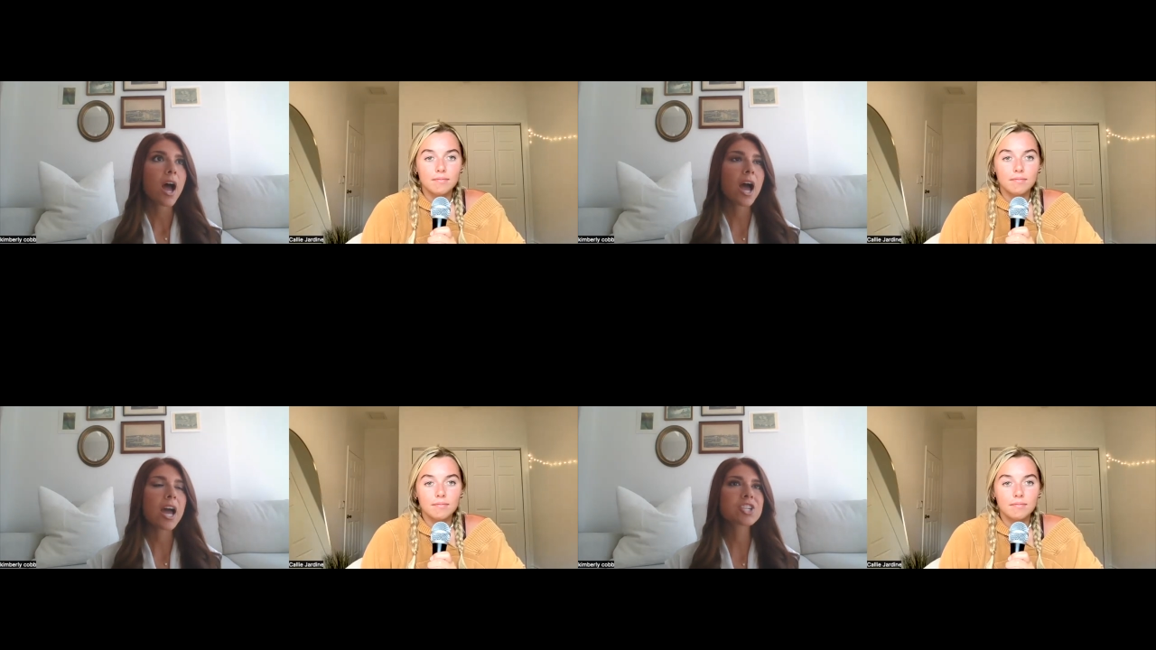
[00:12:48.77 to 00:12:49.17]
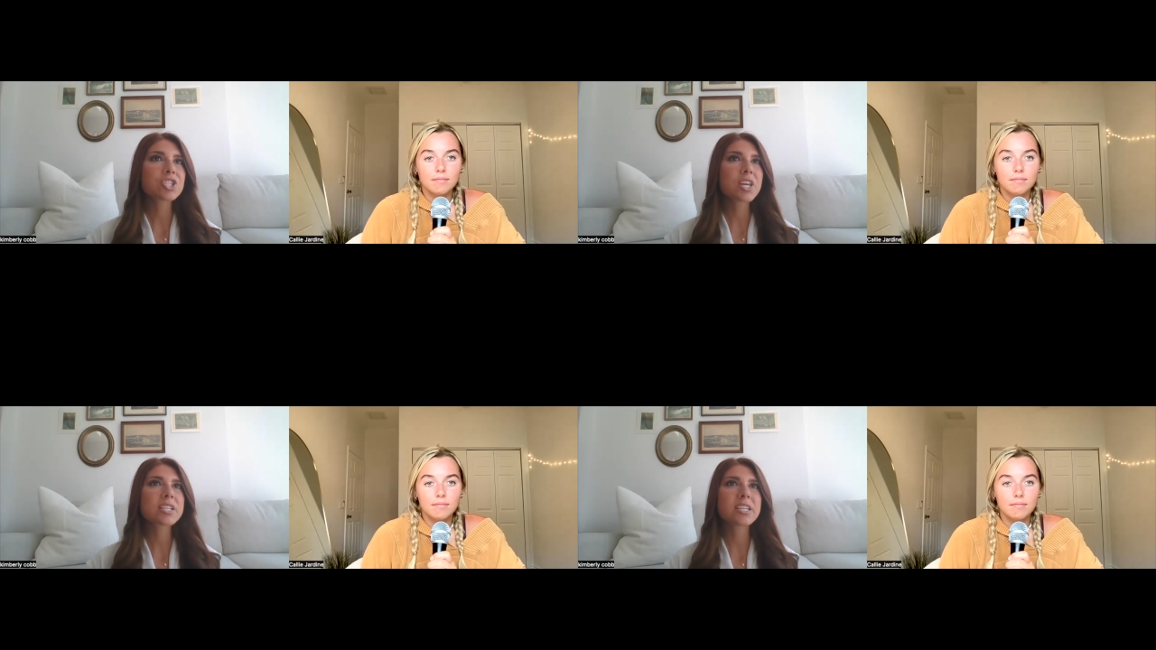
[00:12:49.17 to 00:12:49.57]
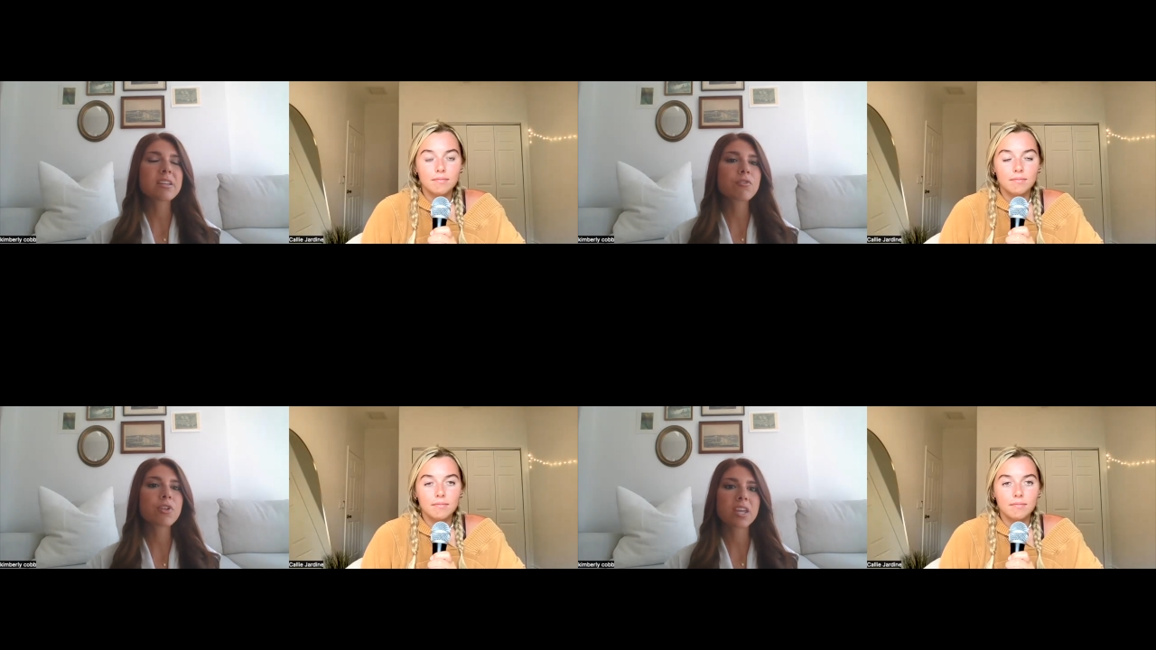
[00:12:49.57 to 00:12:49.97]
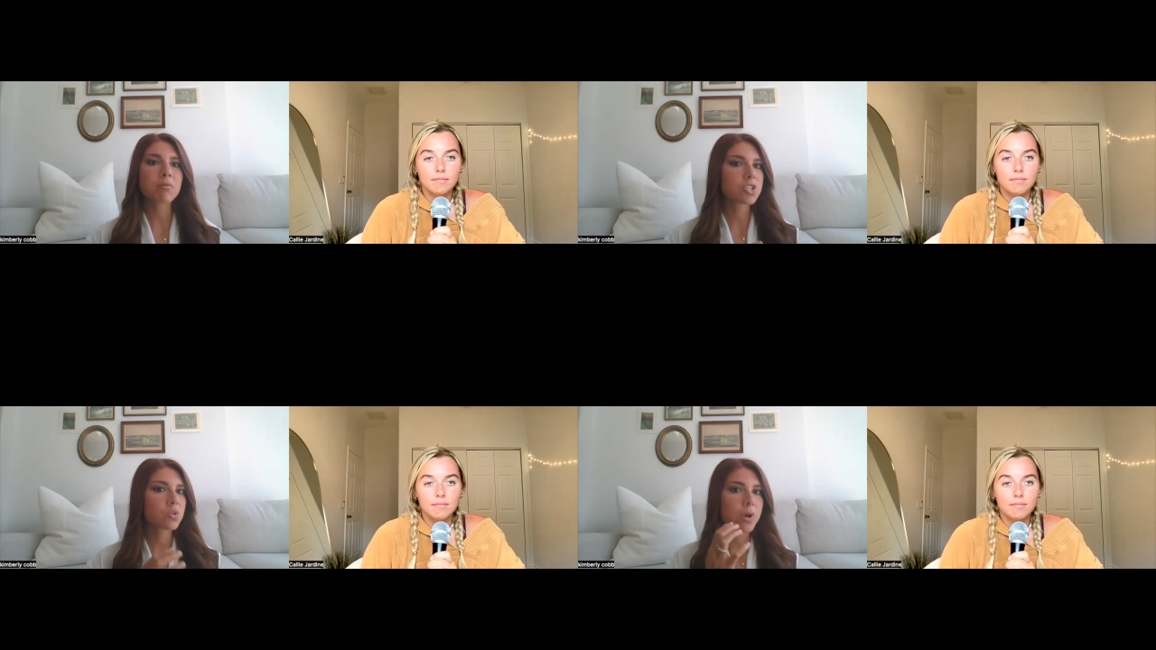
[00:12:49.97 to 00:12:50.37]
Speaker 1: I just like didn't feel like it
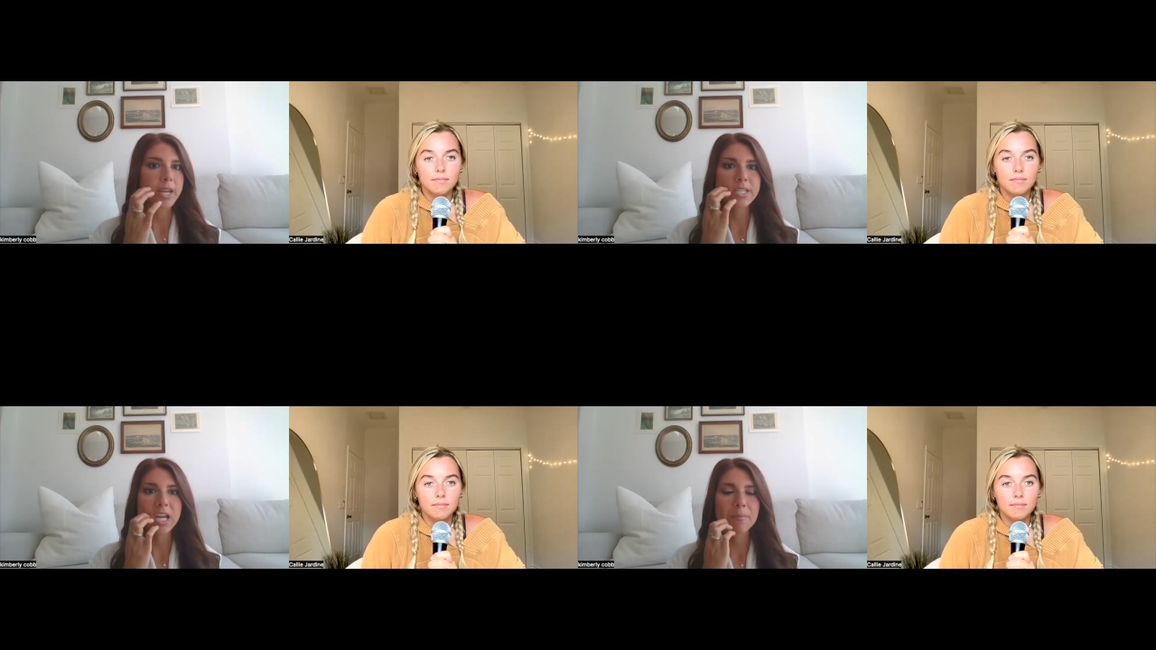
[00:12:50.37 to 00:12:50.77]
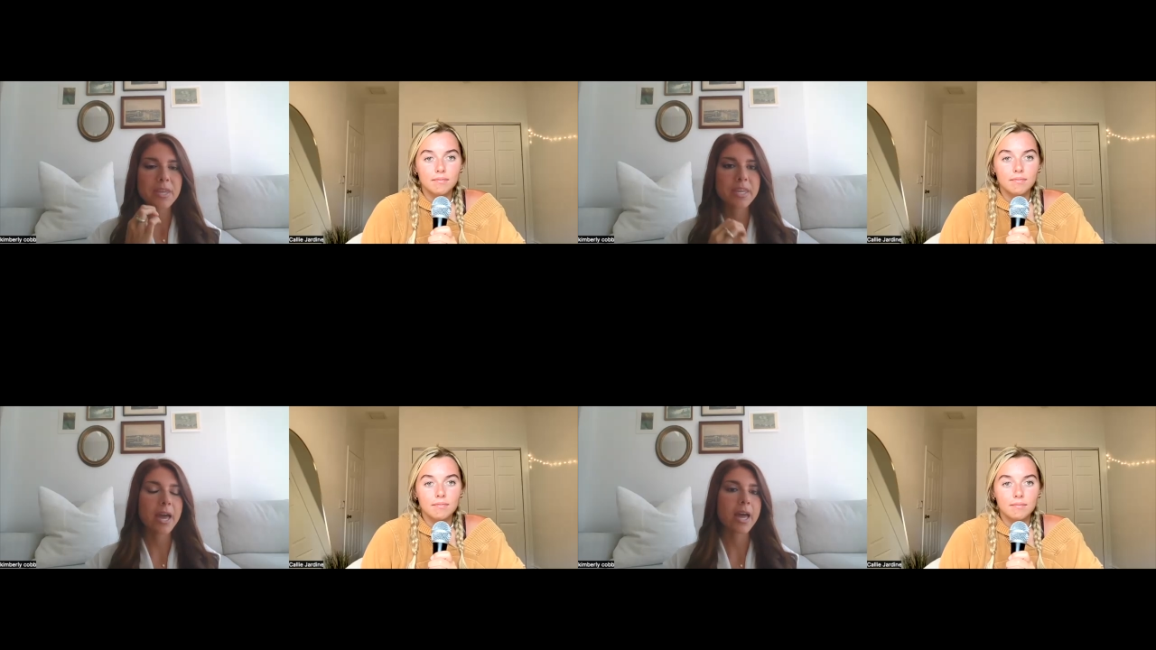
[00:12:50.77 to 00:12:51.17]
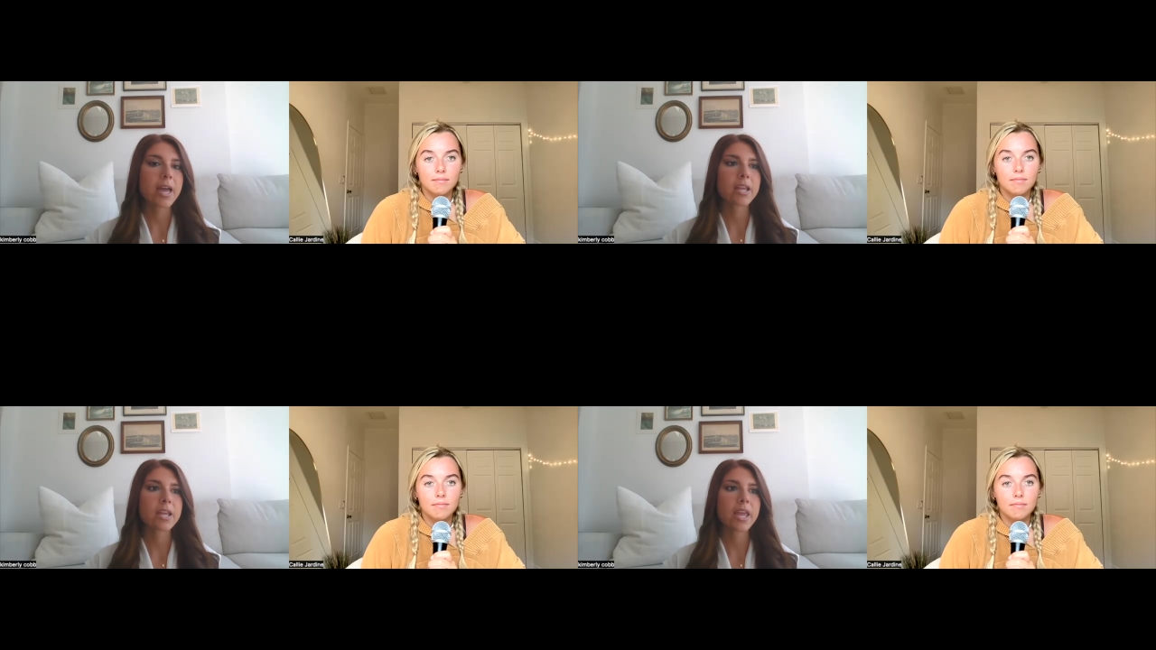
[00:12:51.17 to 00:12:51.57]
was the right timing yet.